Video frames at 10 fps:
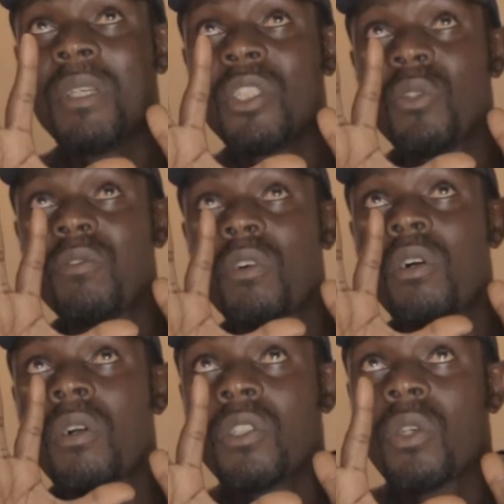should
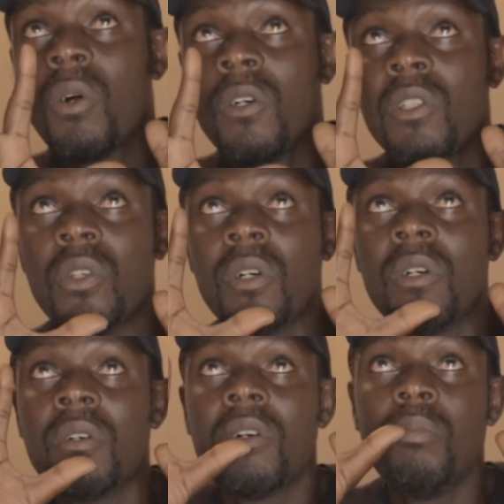focus on your
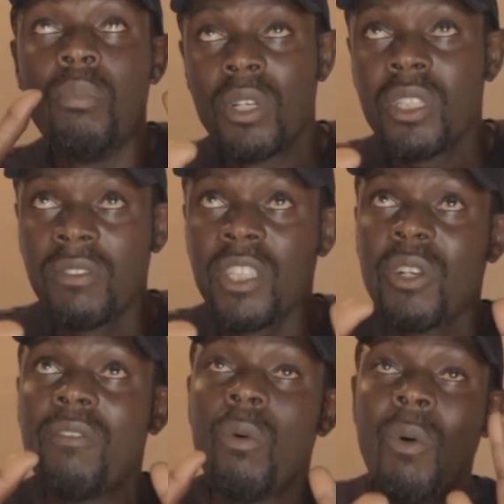motivation
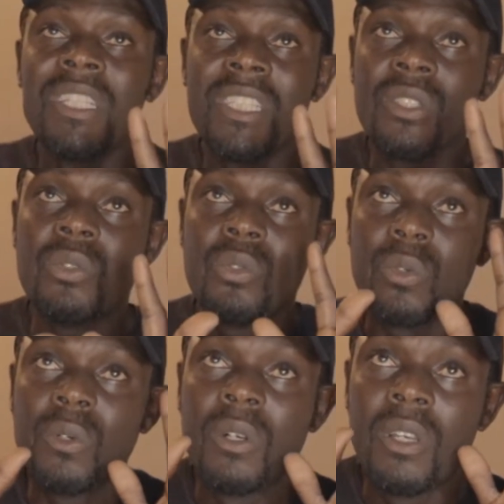for wanting to do
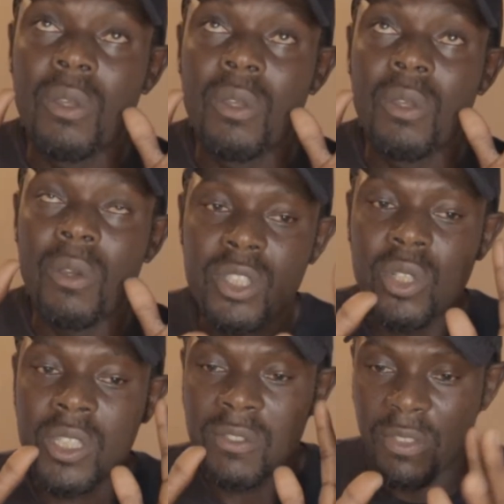your first
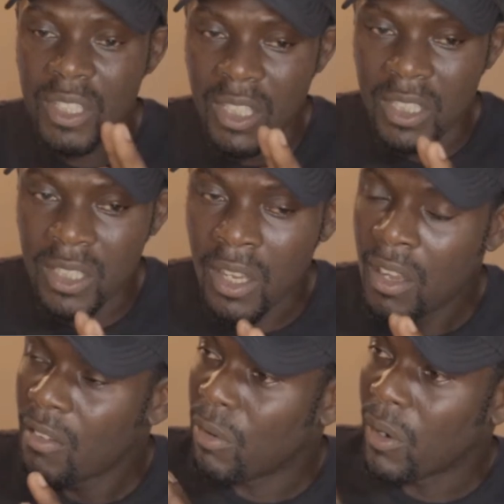choice, physics.
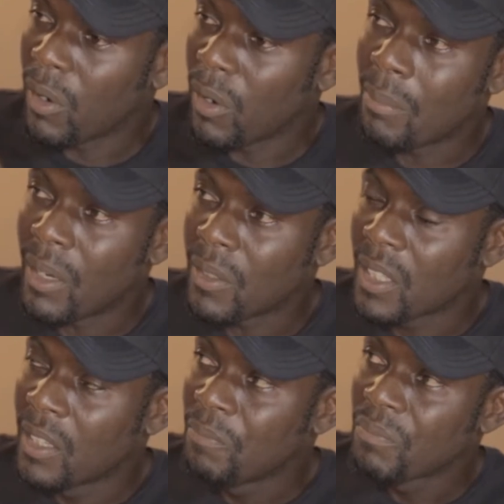Forget about
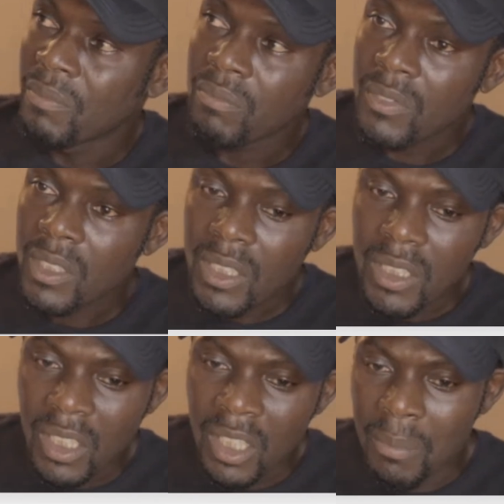
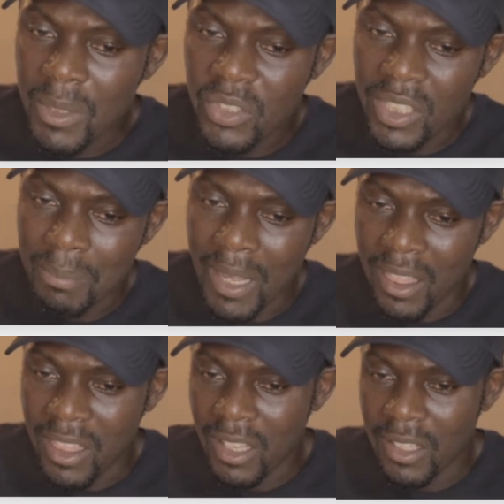chemistry and math.
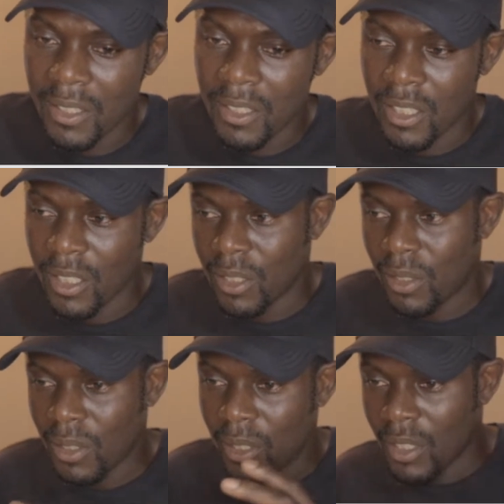
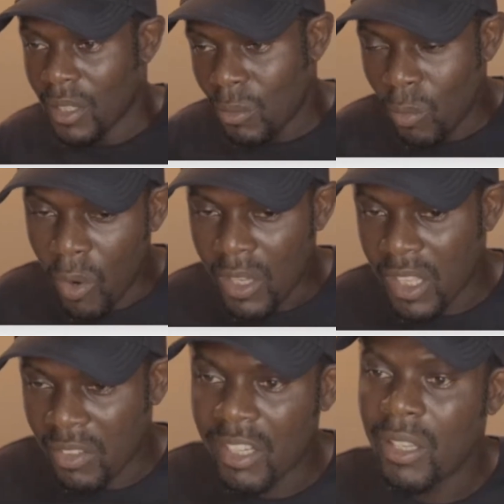What they
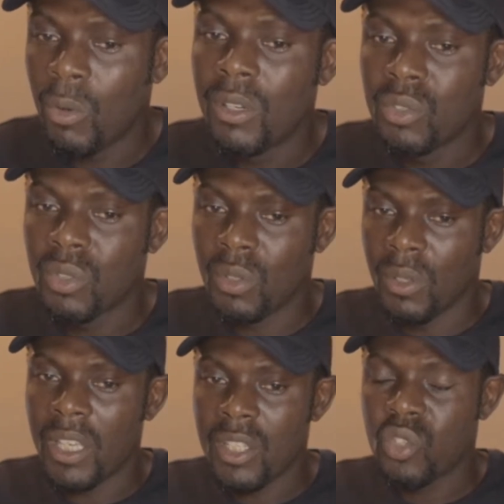really want to know
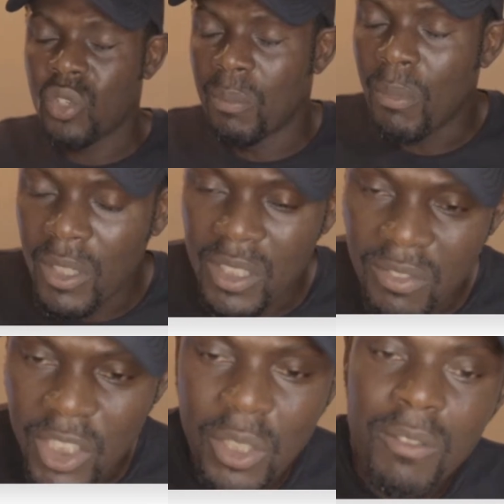is your
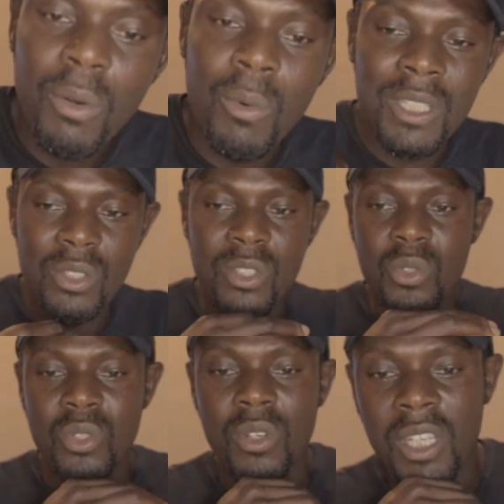motivation for wanting to
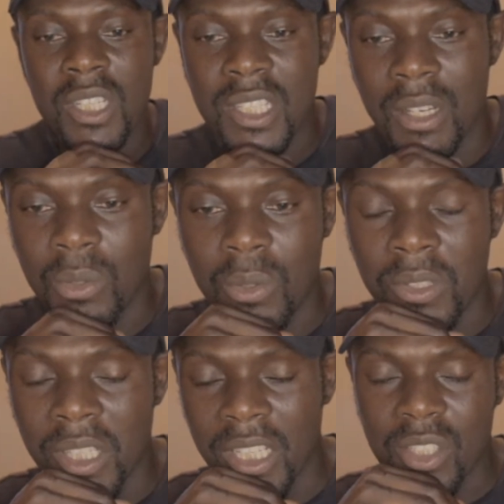study in South
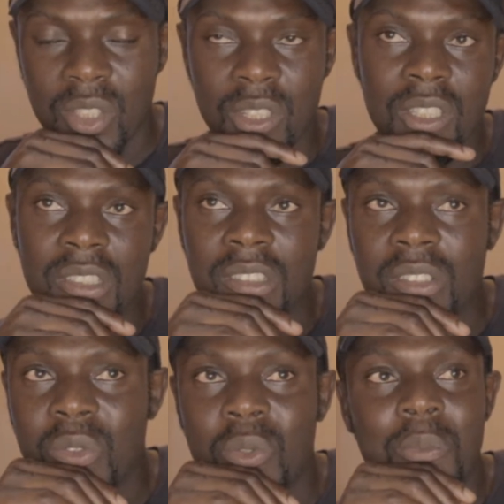Korea. It's not
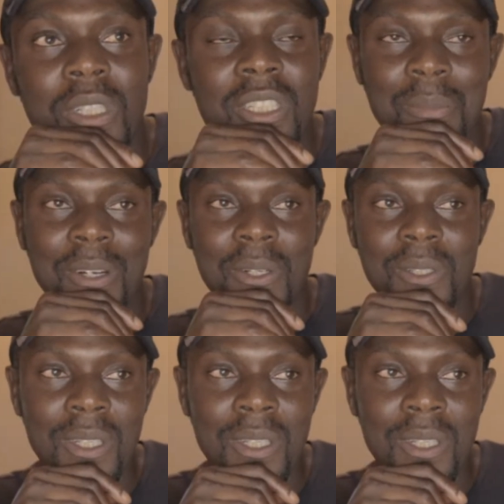too much about